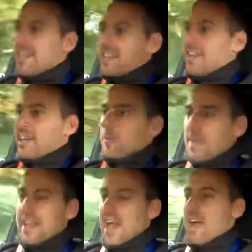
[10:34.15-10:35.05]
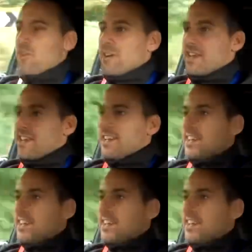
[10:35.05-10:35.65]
It's a little bit leery,